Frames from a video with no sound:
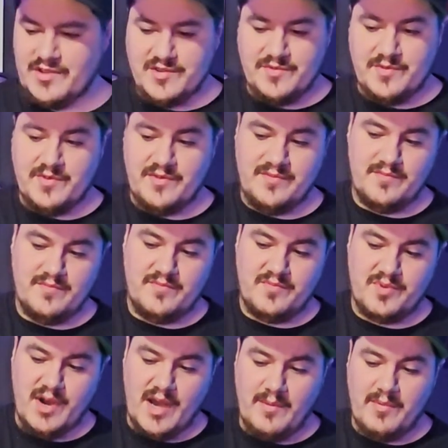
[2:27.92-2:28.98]
those will
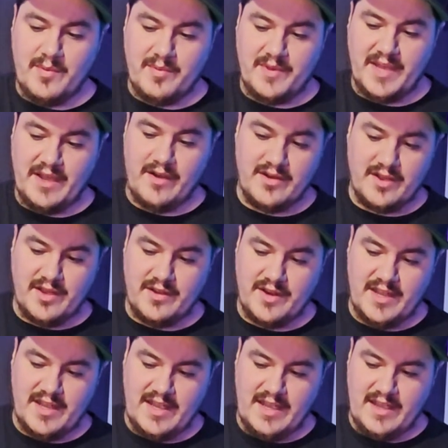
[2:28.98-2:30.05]
probably all go
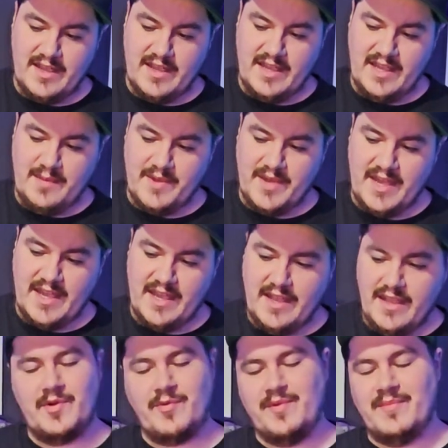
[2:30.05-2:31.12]
to eBay,
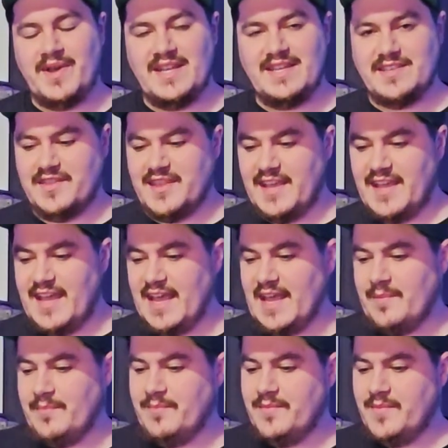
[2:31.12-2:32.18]
but we might sell the
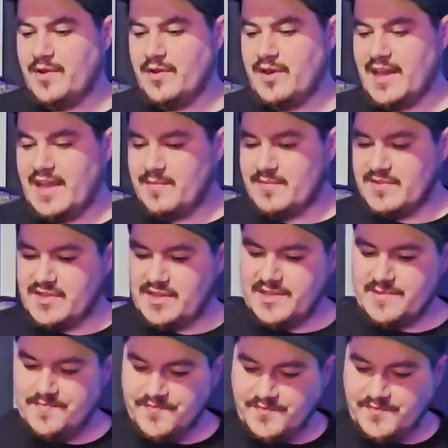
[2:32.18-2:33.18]
game on Amazon.